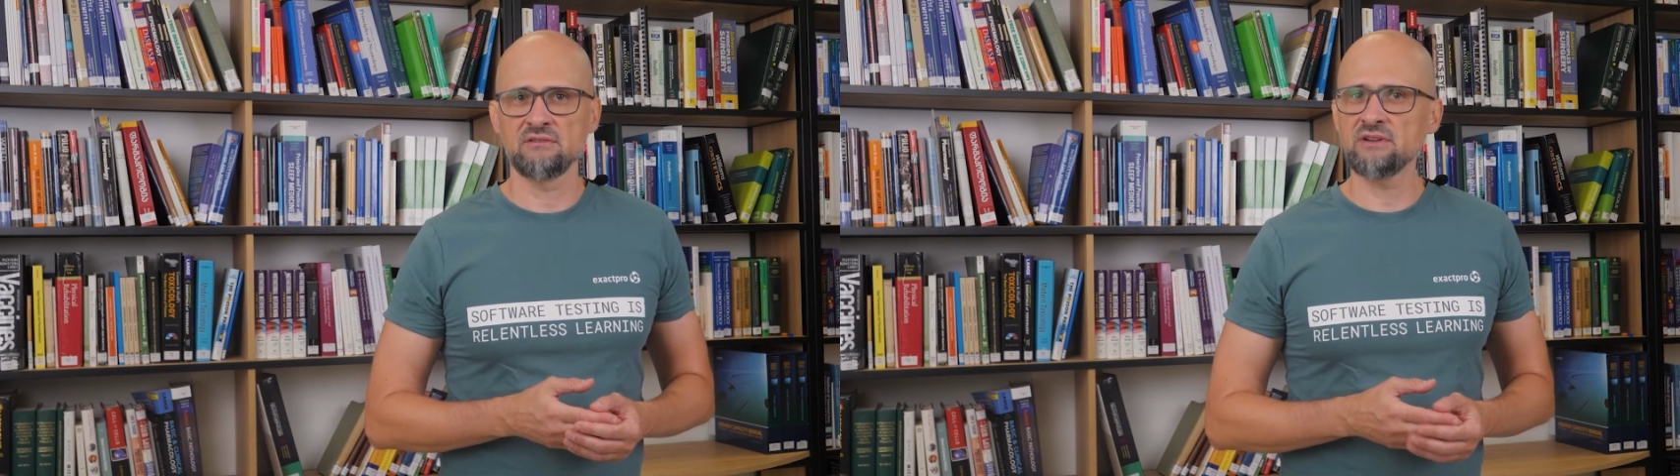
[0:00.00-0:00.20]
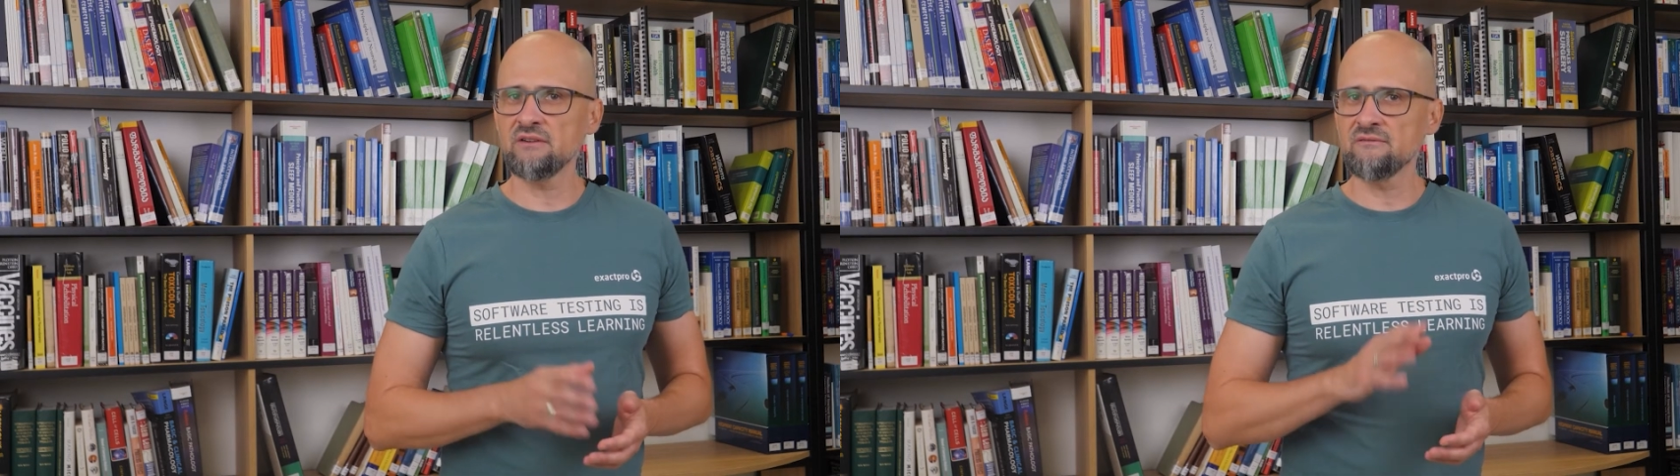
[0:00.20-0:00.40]

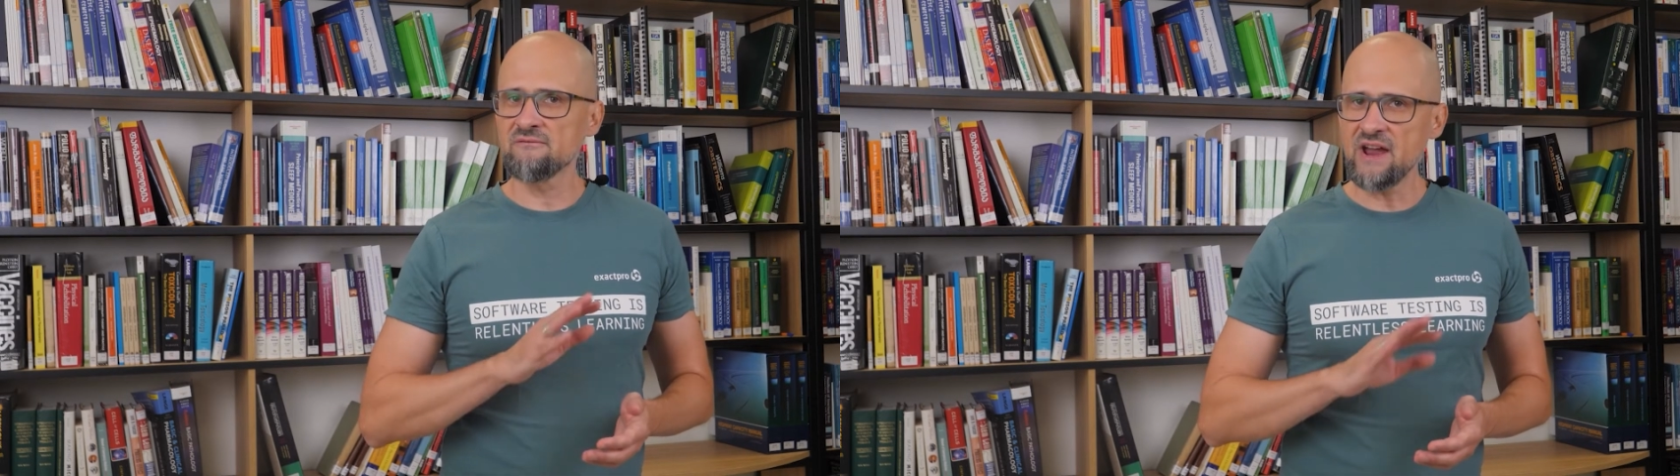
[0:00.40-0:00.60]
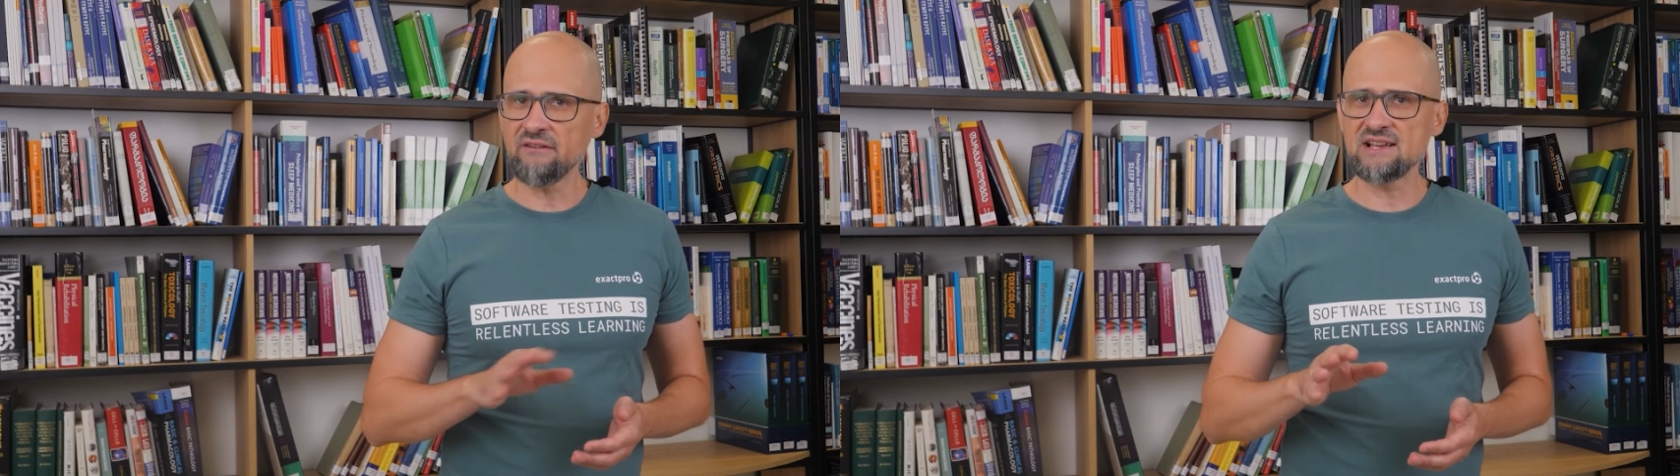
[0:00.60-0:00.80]
There are
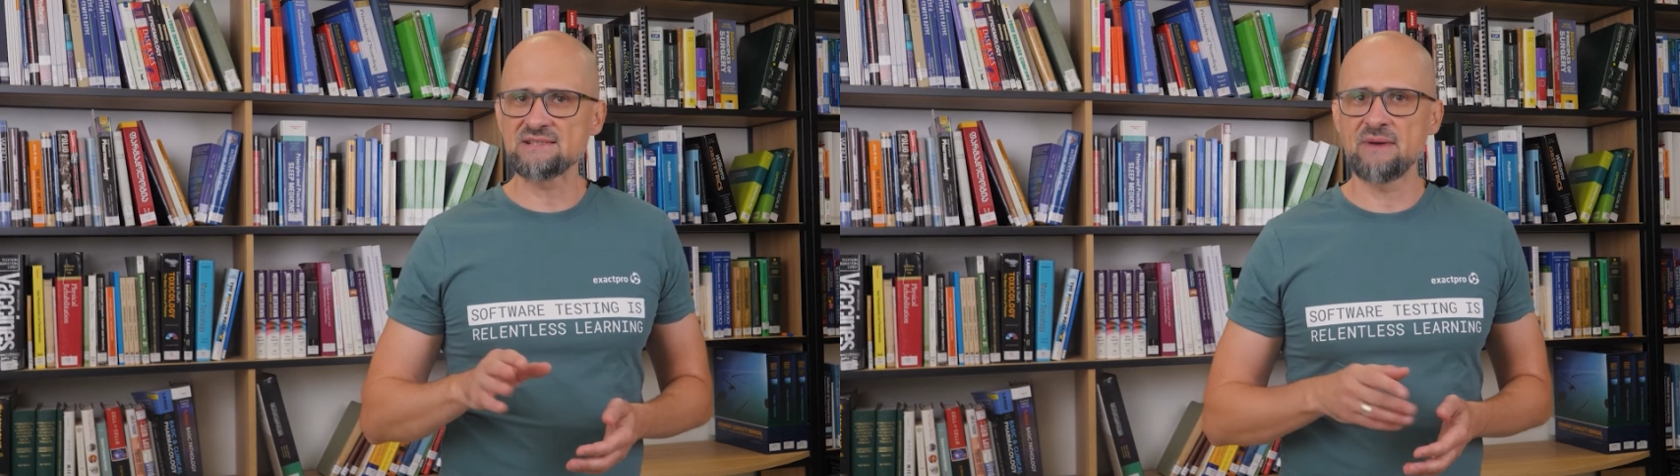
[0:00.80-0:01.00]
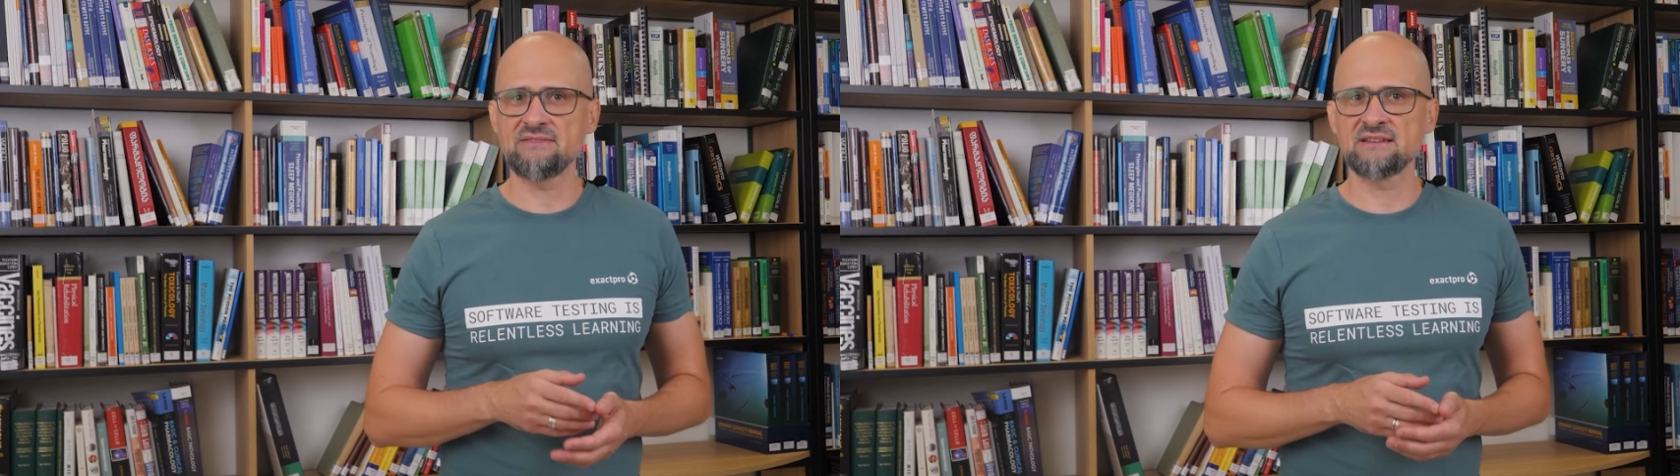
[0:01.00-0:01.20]
various
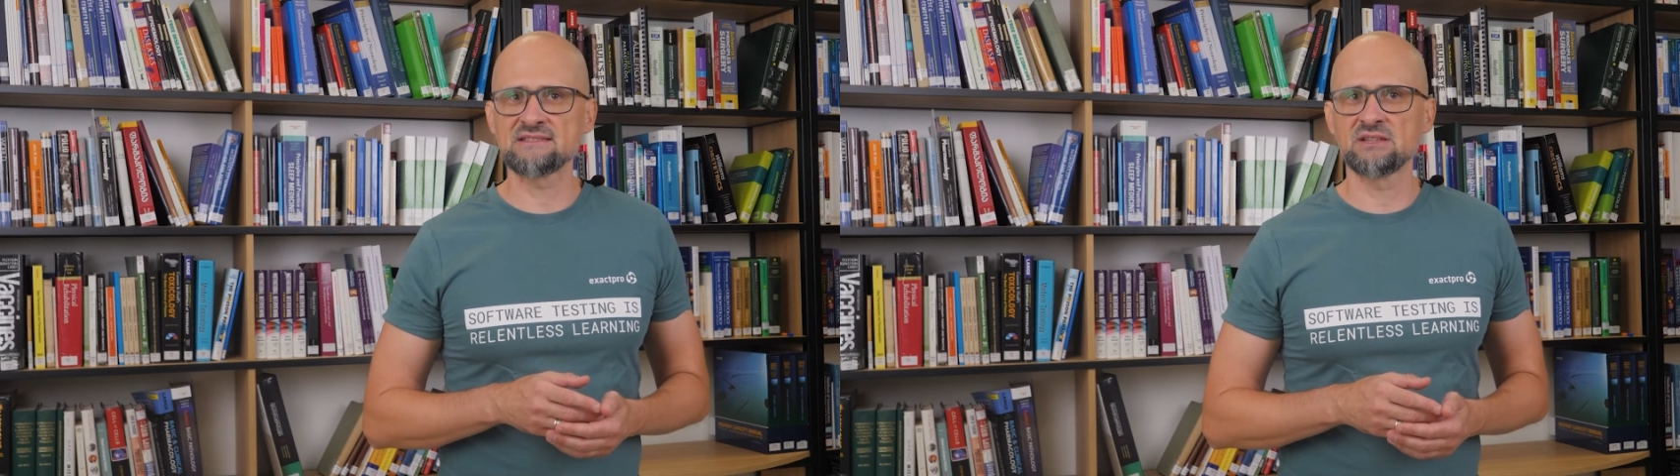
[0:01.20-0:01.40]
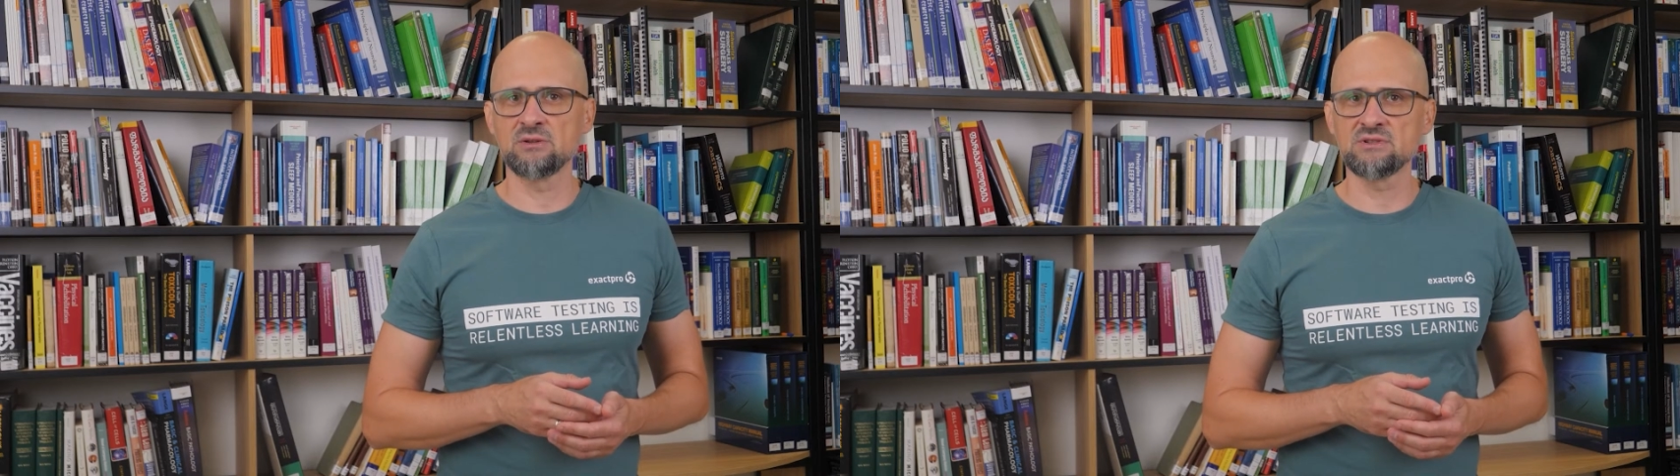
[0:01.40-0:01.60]

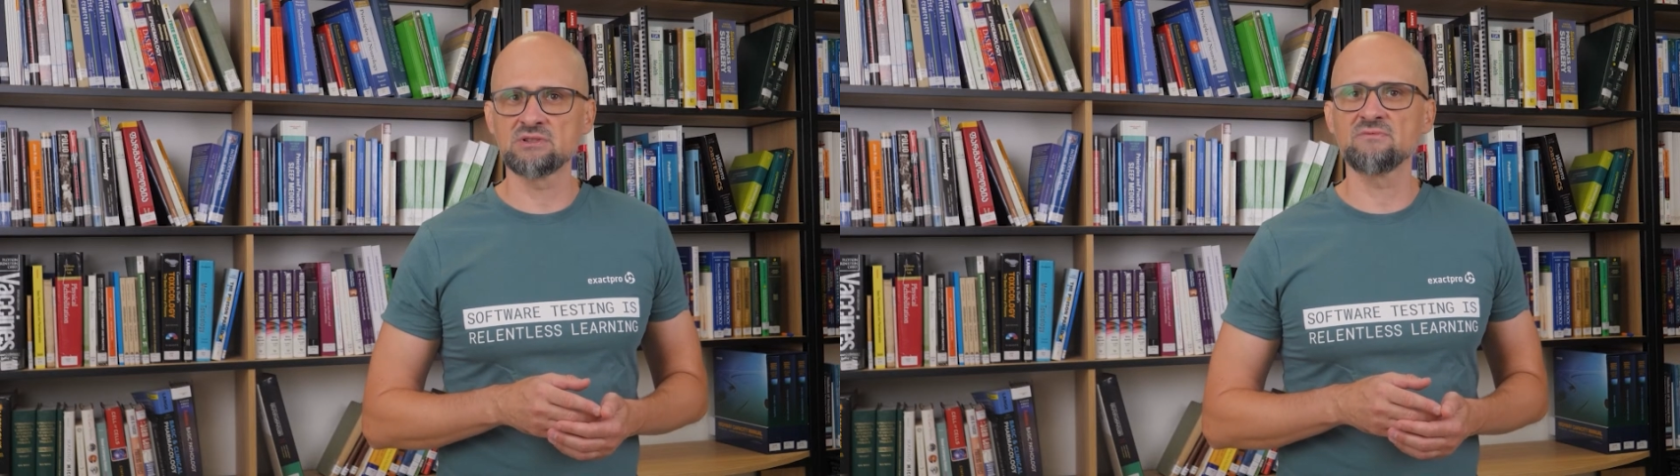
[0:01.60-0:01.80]
methods used